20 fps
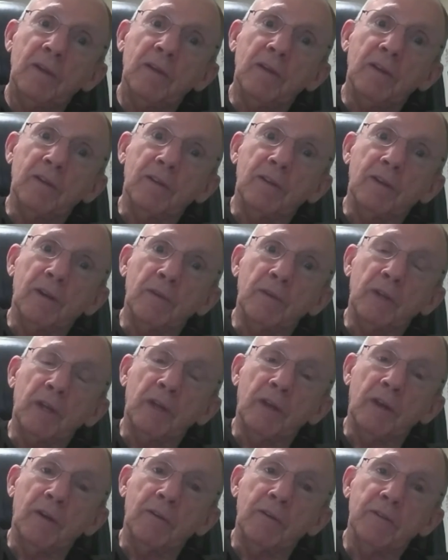and go
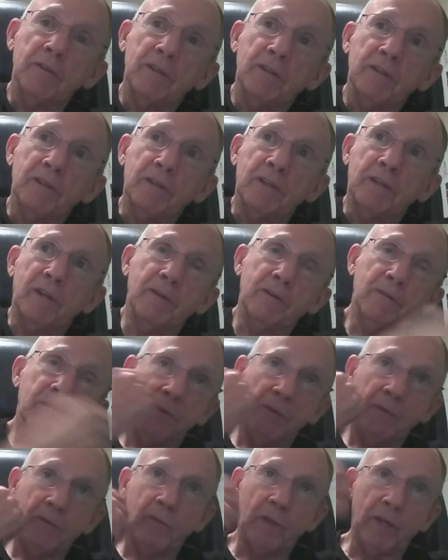down, and I
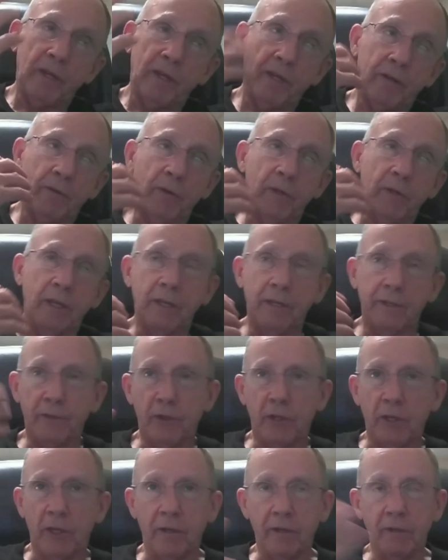had on a
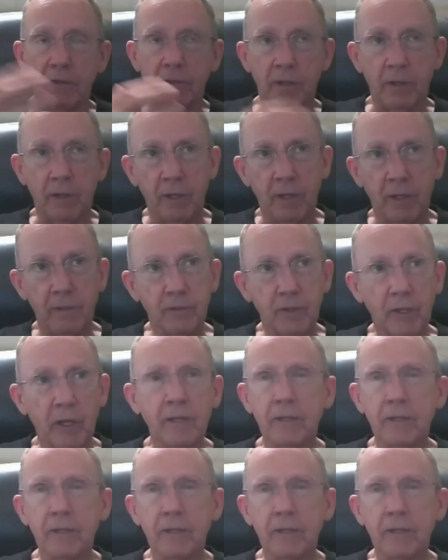headset, so I asked,